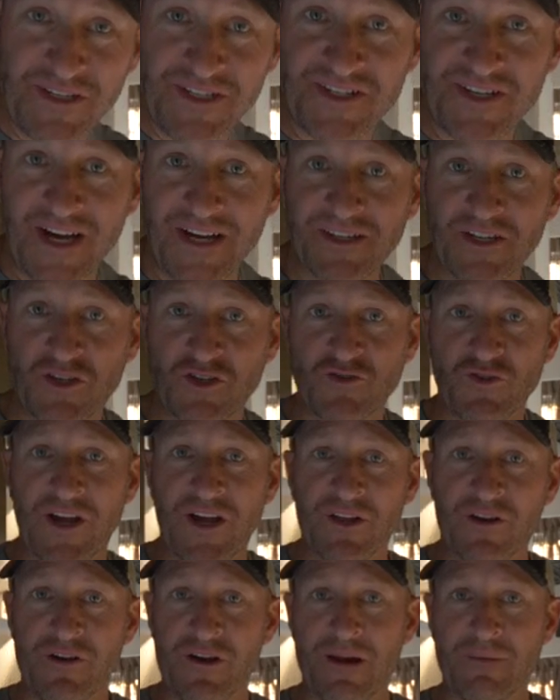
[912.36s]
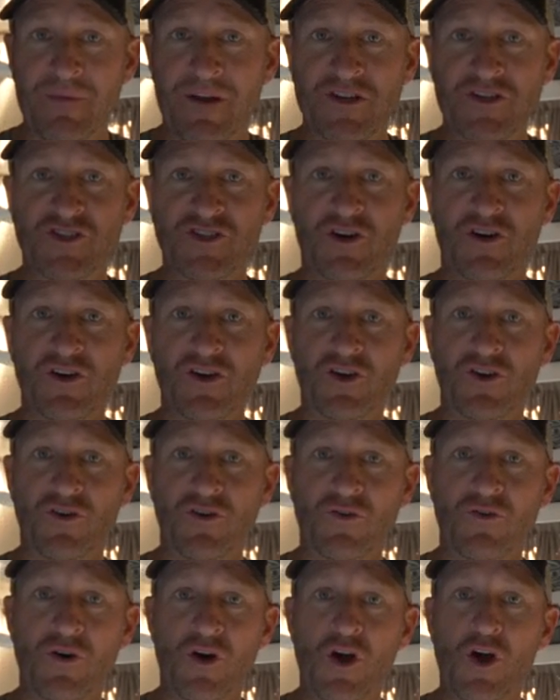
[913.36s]
inside the trailer, and I'm going to show
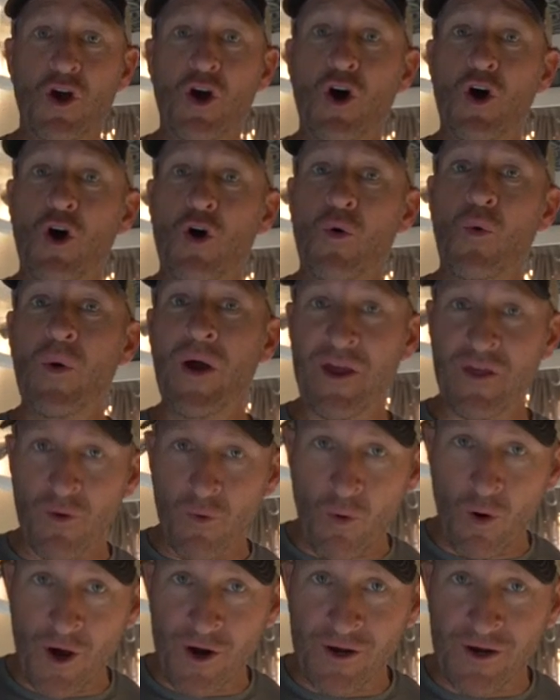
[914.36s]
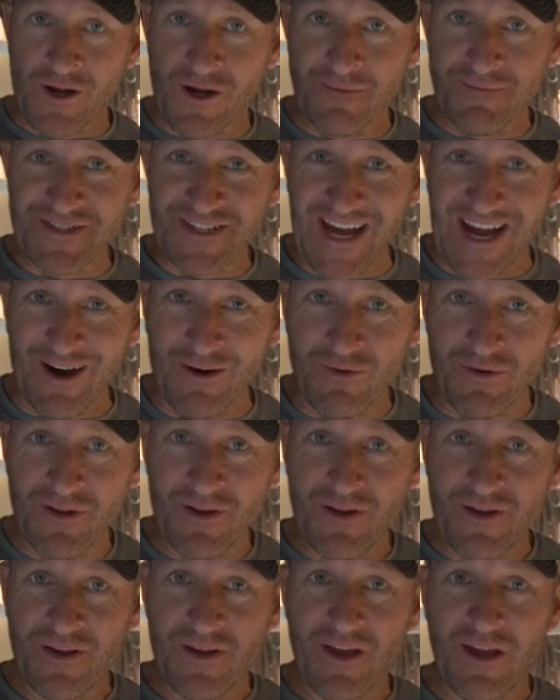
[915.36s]
you where the water comes out
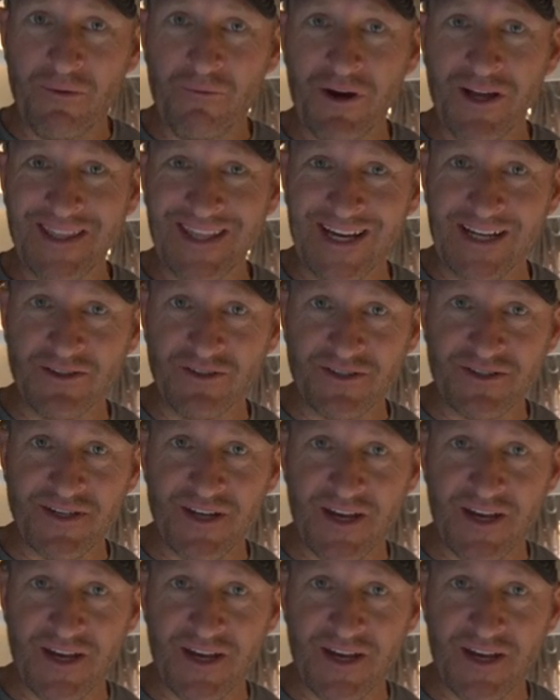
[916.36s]
and what that looks